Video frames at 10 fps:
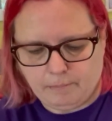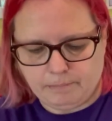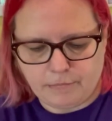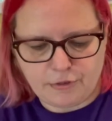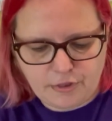
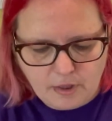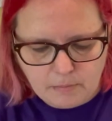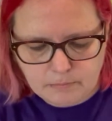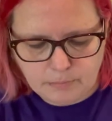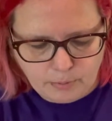
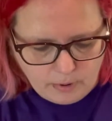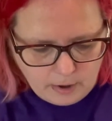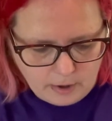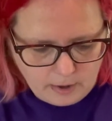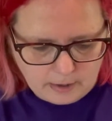stump
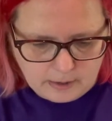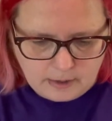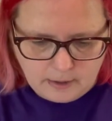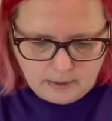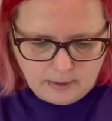
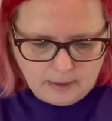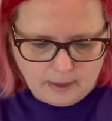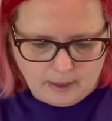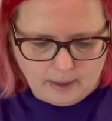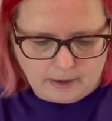work,
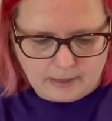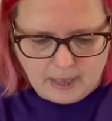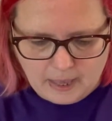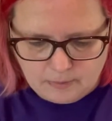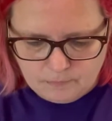
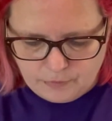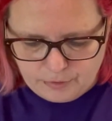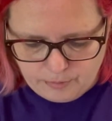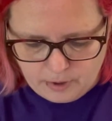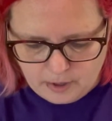
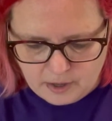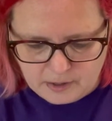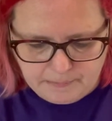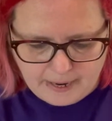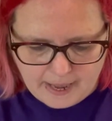canvas
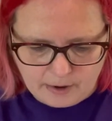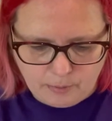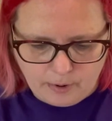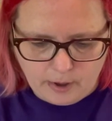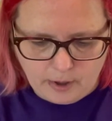work, black
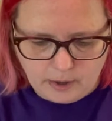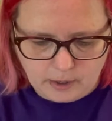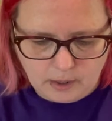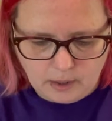work,